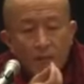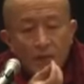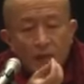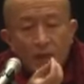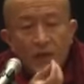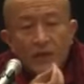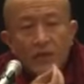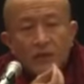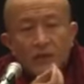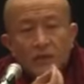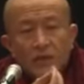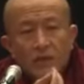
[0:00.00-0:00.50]

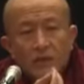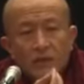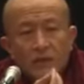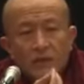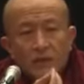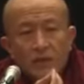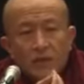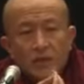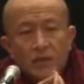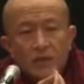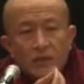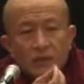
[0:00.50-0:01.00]

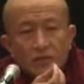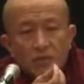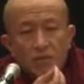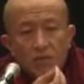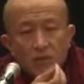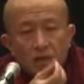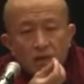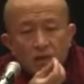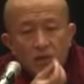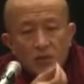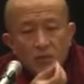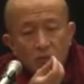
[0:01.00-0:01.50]
ability is
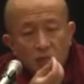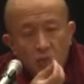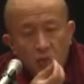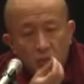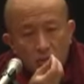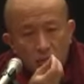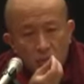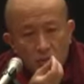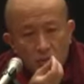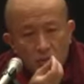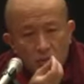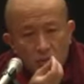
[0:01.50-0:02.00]
much
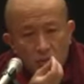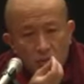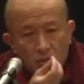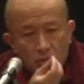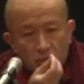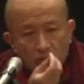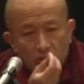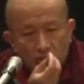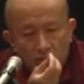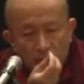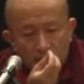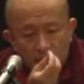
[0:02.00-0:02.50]
more
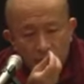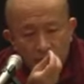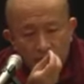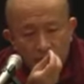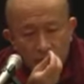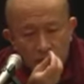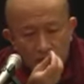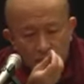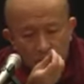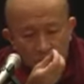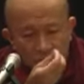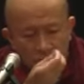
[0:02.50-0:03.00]
with a
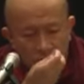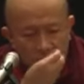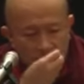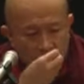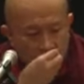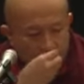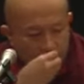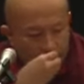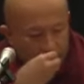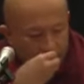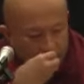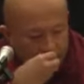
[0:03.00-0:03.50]
feminine
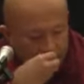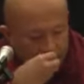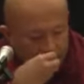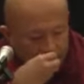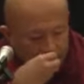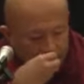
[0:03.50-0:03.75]
quality.